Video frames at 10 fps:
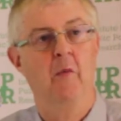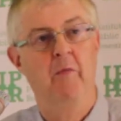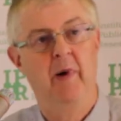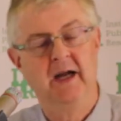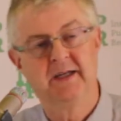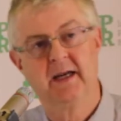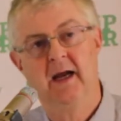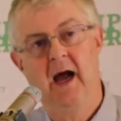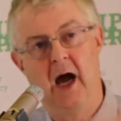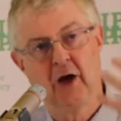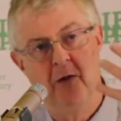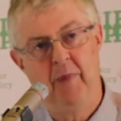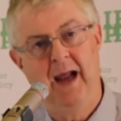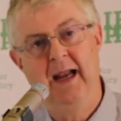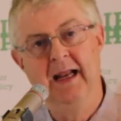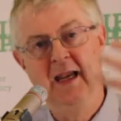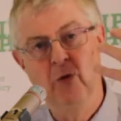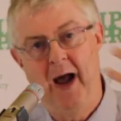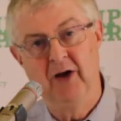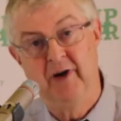but a compellingly
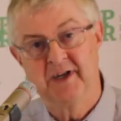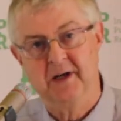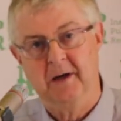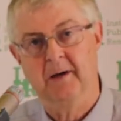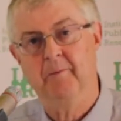well-written